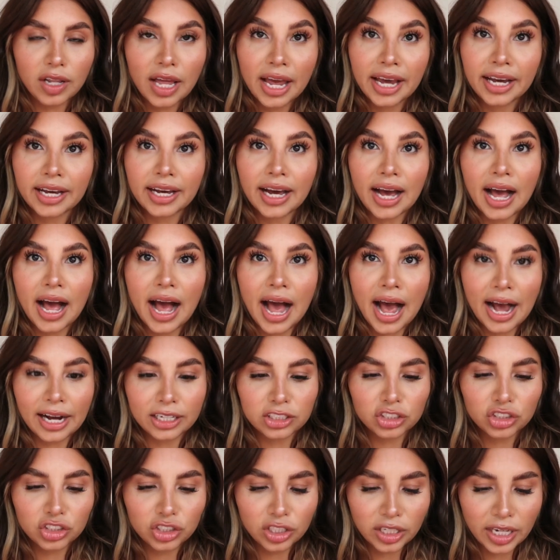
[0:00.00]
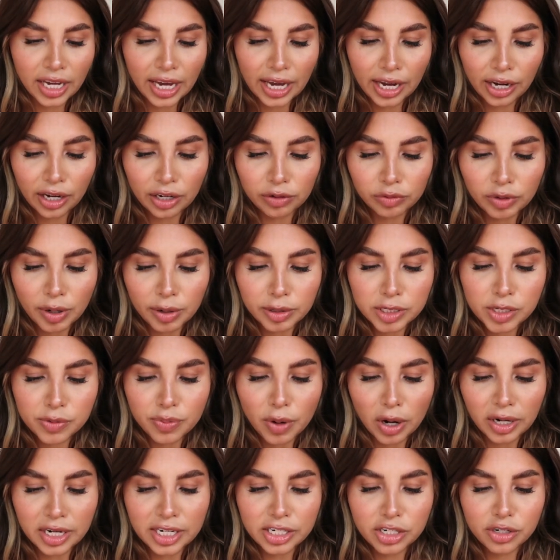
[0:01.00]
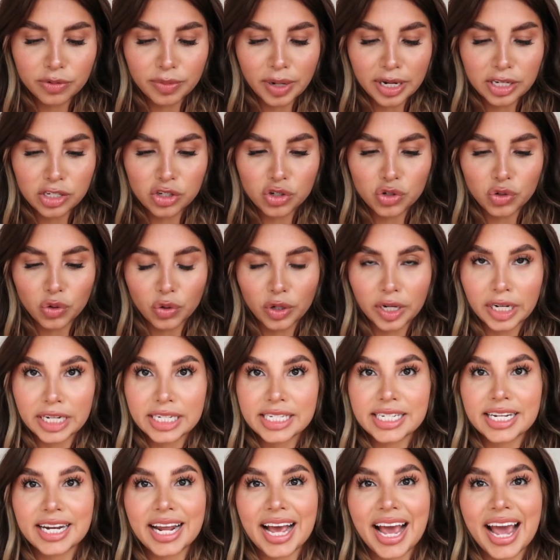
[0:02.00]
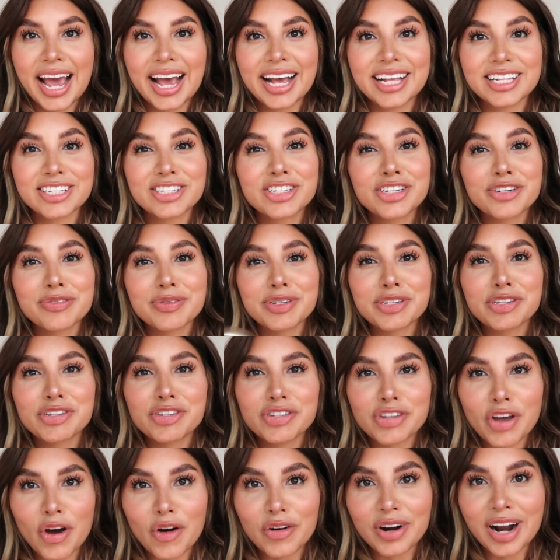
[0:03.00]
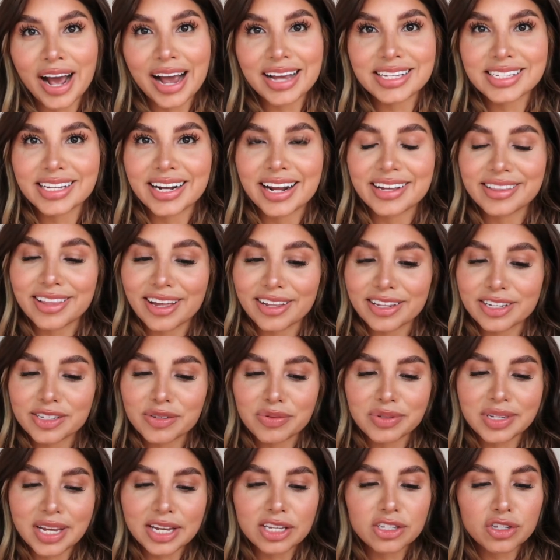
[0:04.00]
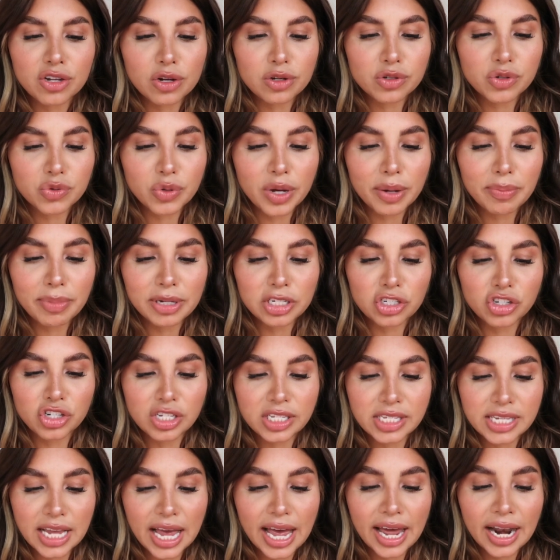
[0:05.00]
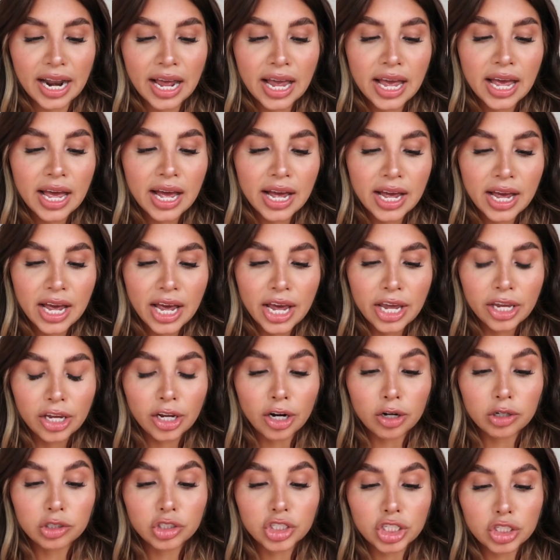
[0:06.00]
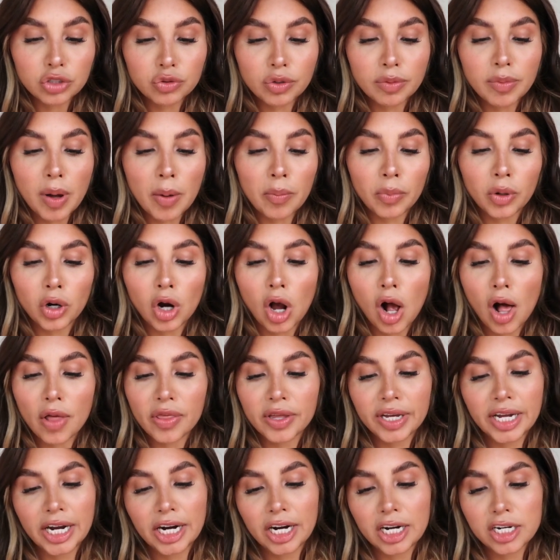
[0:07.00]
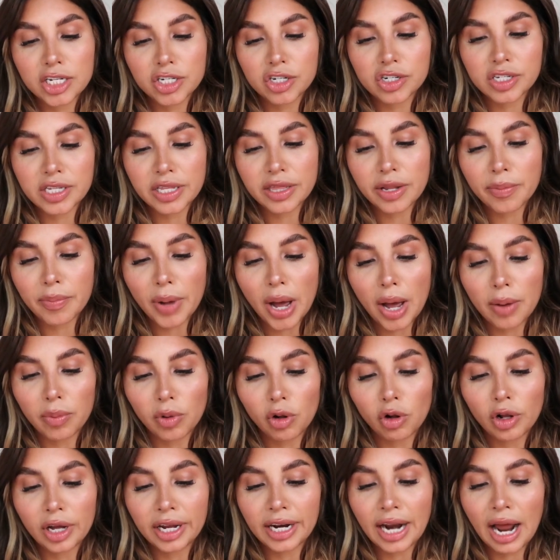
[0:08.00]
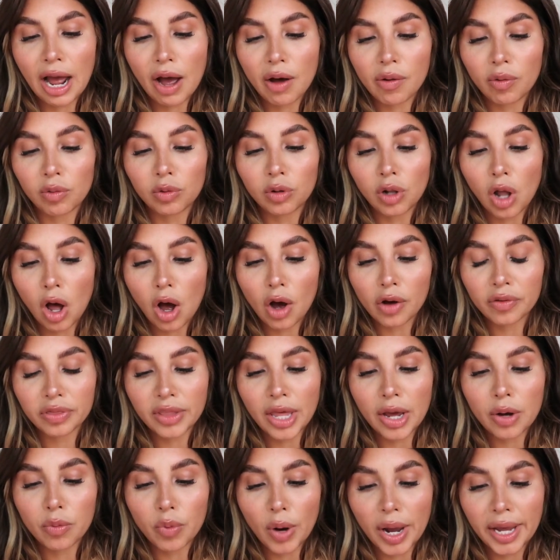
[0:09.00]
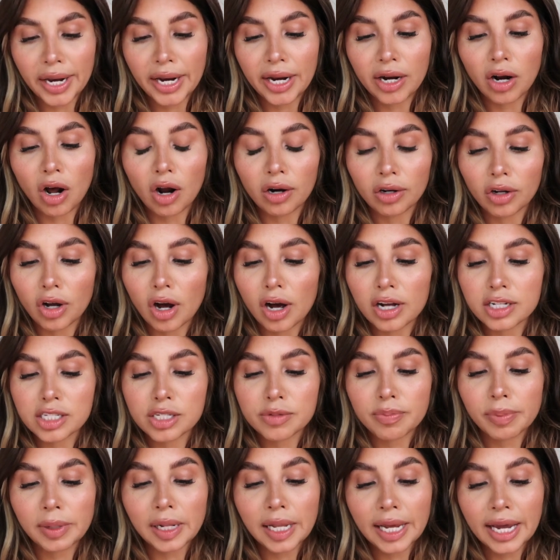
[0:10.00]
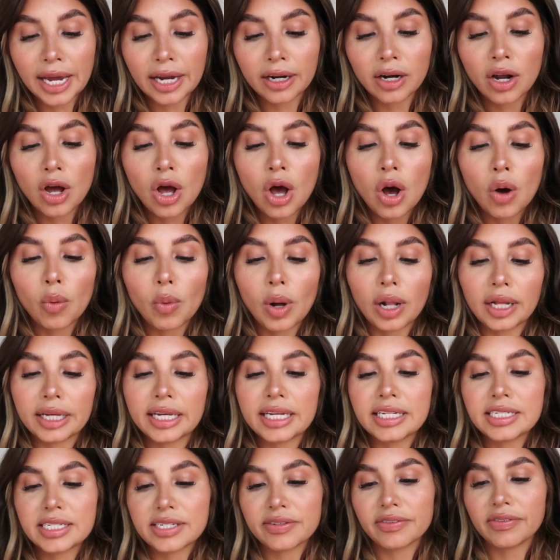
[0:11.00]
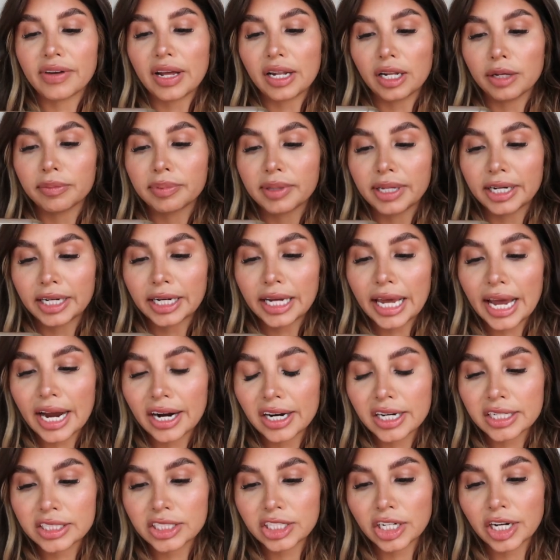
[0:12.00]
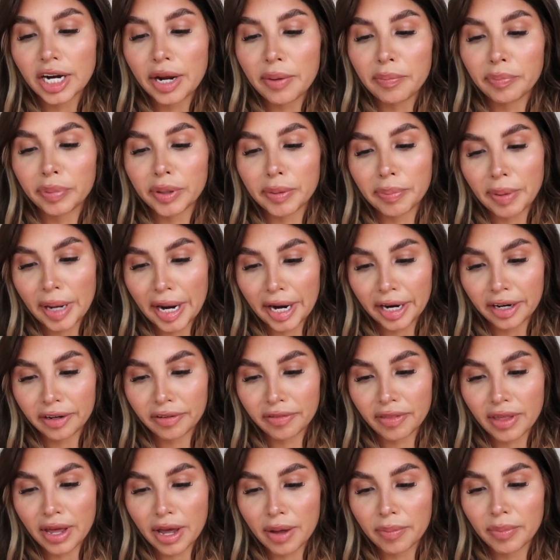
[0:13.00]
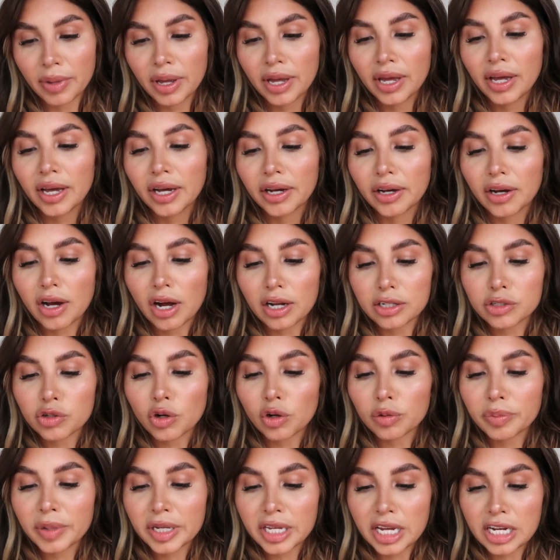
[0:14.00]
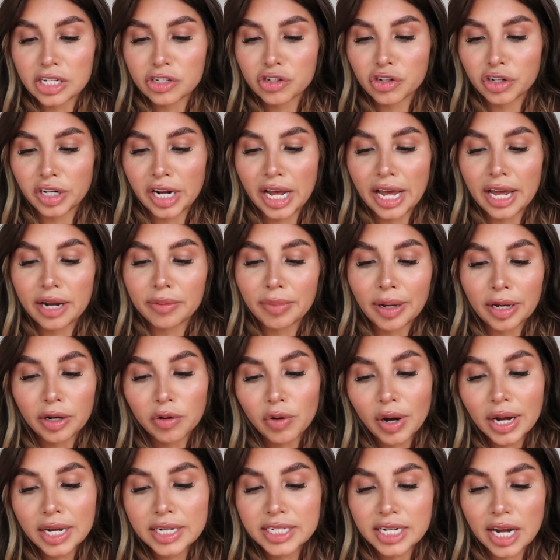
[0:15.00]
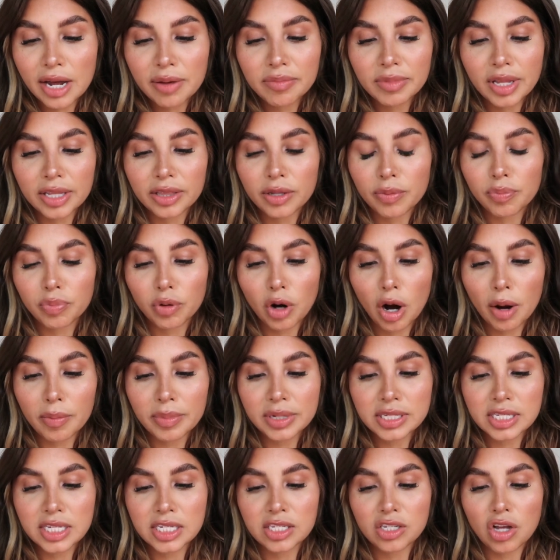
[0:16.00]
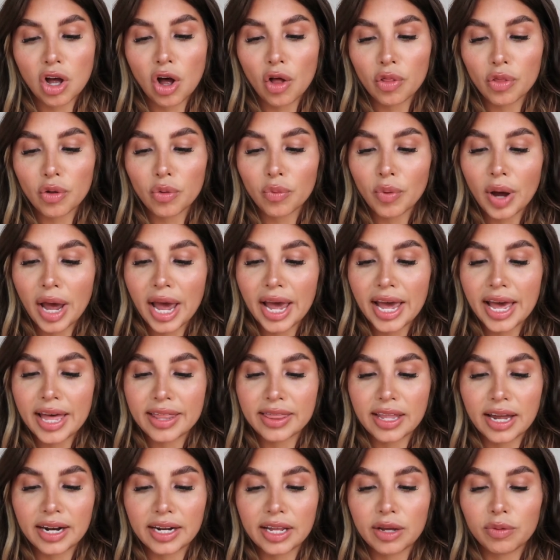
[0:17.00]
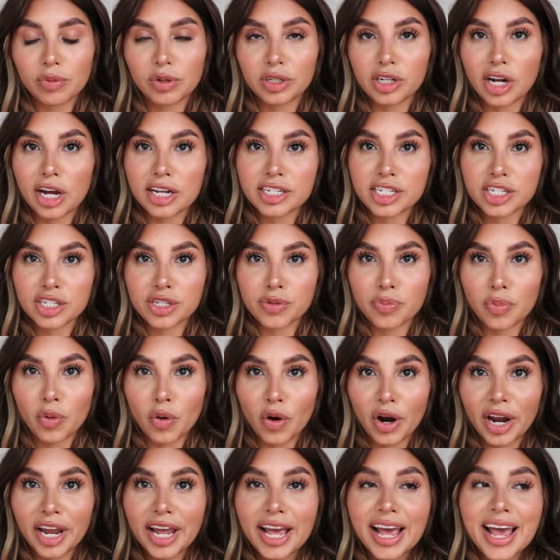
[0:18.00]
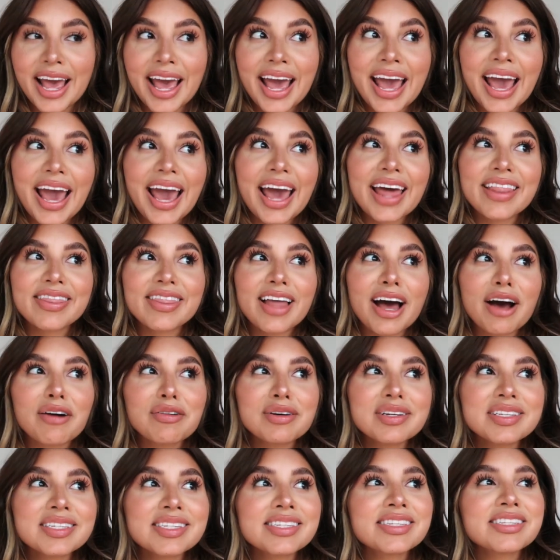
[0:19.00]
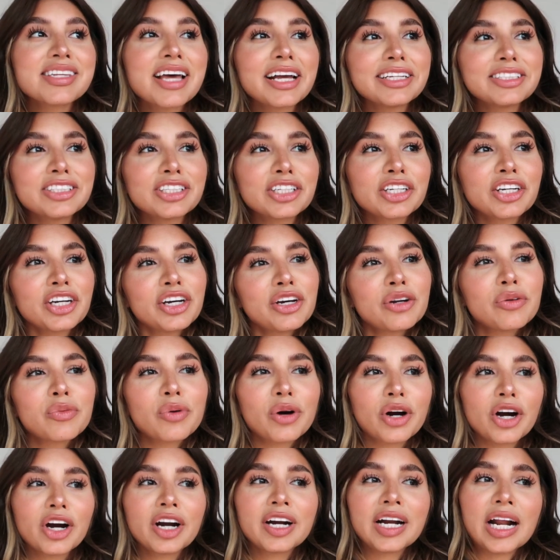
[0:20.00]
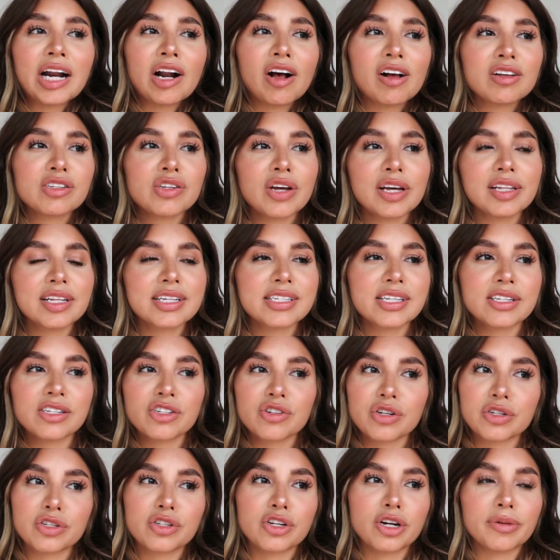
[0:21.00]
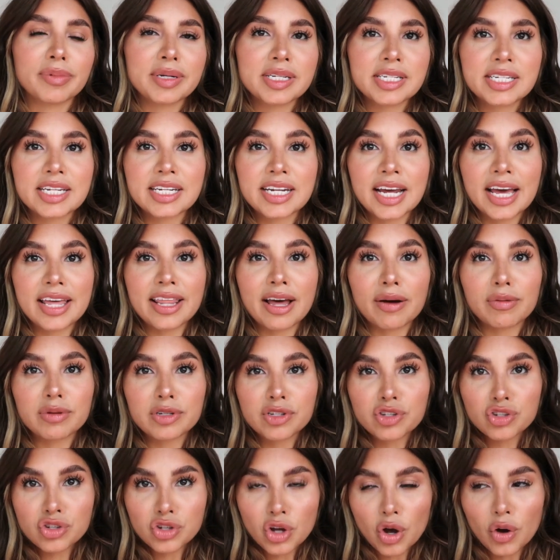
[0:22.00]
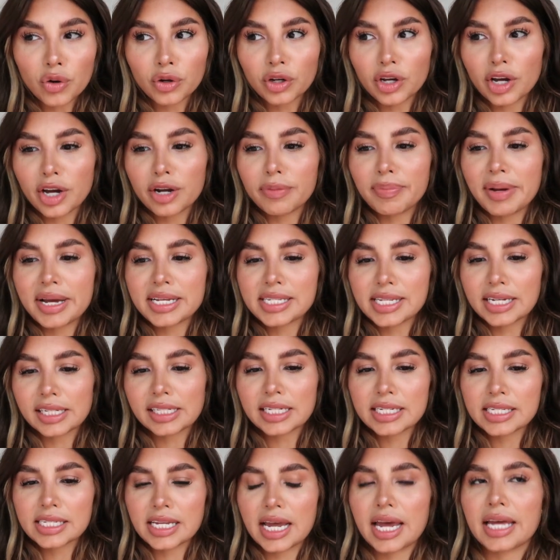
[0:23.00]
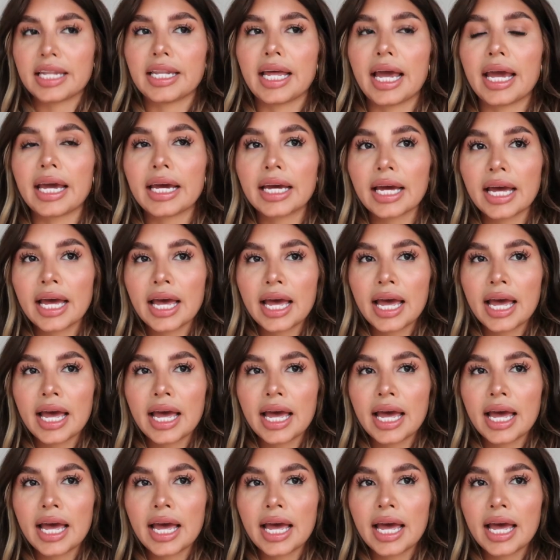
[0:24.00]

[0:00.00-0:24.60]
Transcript: like actually responded to my story today and she was so nice and I thought this was like so sweet. But she said, you know, just remember all the characters in the Bible and how long they waited on God's plan while he developed their character and prepared them. God told me yesterday in my quiet time that the promise is on the way and that he will not disappoint. And that was such a good word. And also I listened to a sermon today that was so good, basically saying like,